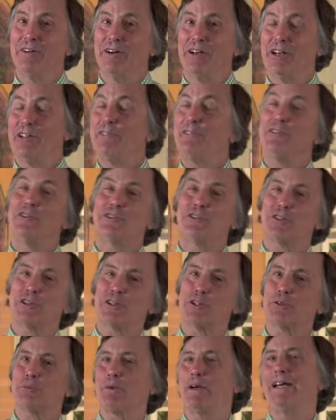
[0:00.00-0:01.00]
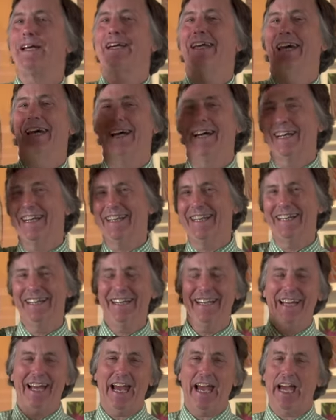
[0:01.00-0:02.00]
when if you took a spray can
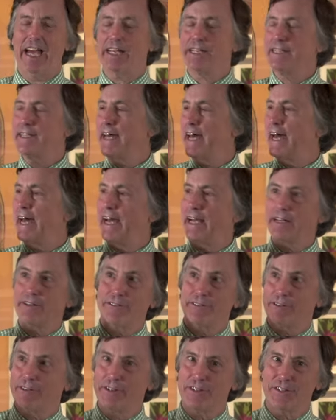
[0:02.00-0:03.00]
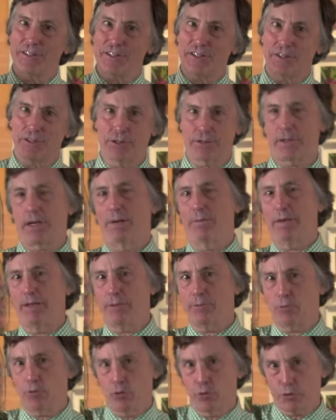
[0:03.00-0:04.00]
and tagged, for instance, I
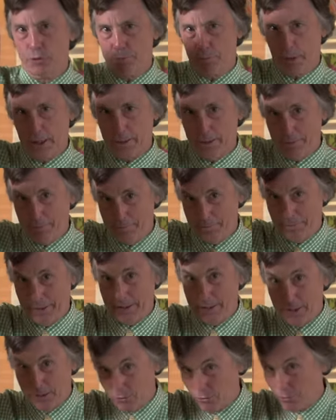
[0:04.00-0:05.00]
mean, spray painted